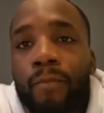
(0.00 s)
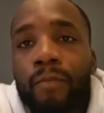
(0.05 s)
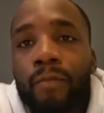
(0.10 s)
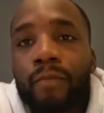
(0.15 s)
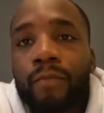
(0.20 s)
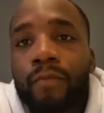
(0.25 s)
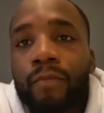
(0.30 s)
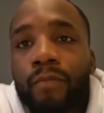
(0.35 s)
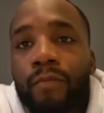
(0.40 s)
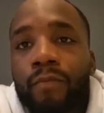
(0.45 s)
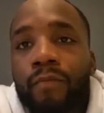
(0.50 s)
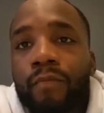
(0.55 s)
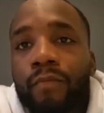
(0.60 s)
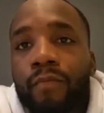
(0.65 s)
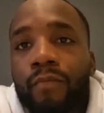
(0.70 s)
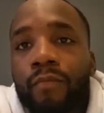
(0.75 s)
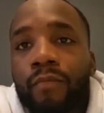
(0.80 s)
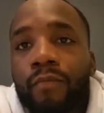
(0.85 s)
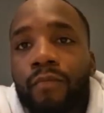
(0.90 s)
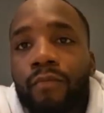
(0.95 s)

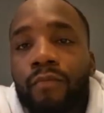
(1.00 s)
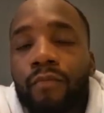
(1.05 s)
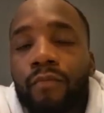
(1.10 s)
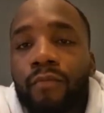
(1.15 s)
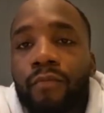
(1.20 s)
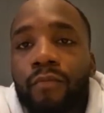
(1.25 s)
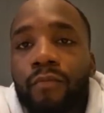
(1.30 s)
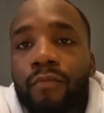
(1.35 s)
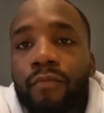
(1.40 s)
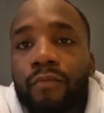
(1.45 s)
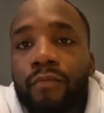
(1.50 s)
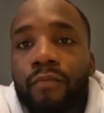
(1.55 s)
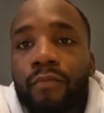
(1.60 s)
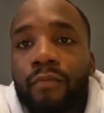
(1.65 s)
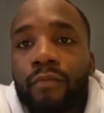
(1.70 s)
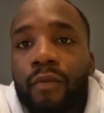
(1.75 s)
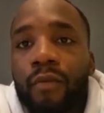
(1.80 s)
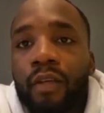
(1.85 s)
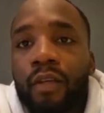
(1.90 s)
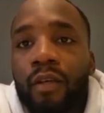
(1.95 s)

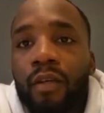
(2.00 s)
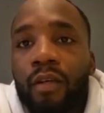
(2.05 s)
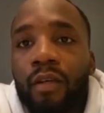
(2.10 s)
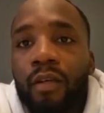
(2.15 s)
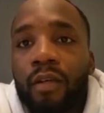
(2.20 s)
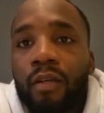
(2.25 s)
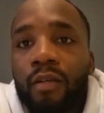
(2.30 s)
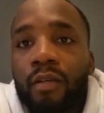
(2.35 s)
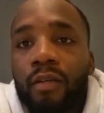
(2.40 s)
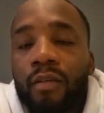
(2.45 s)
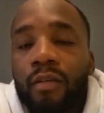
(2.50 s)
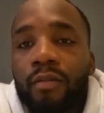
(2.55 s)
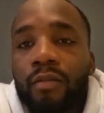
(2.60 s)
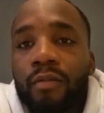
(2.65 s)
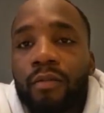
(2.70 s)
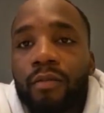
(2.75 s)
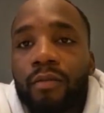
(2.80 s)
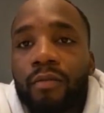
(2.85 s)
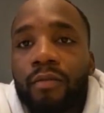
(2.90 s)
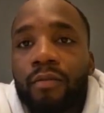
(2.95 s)

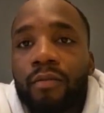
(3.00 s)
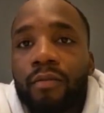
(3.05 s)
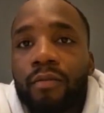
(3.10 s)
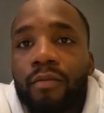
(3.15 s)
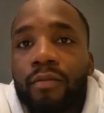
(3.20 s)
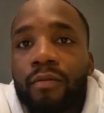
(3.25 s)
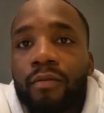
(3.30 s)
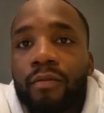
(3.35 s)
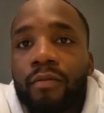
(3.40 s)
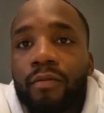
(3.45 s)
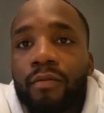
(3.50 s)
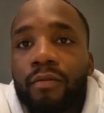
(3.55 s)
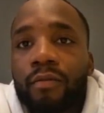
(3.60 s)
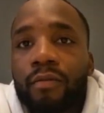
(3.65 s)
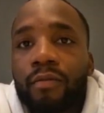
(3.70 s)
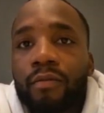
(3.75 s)
(not speaking)